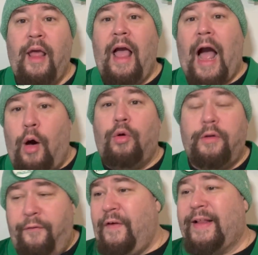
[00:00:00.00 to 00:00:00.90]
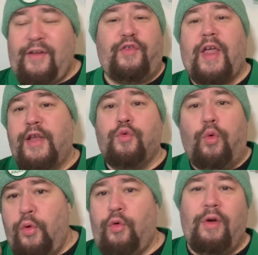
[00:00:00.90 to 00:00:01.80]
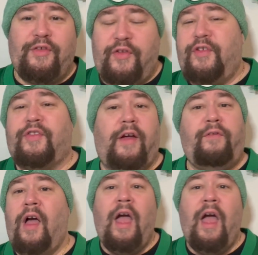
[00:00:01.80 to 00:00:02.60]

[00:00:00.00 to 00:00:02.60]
how it will affect the schedule and the rest of the stuff?